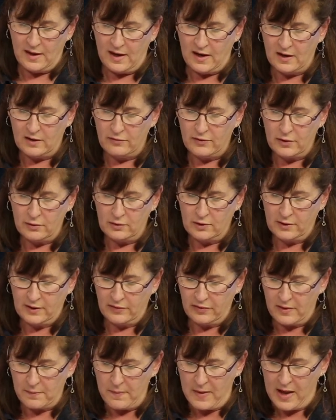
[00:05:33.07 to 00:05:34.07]
And if you look
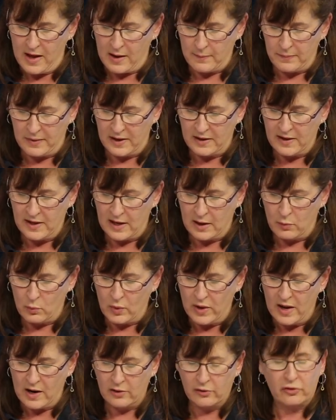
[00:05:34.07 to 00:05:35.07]
at the map, again,
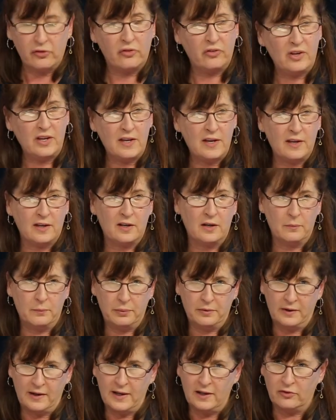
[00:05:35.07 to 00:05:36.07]
we are seeing
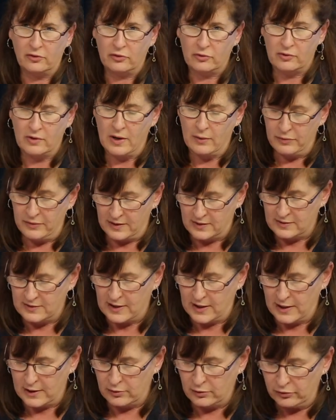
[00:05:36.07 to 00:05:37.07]
complaints throughout the
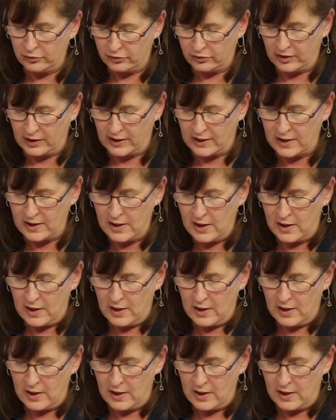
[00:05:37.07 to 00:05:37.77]
entire city.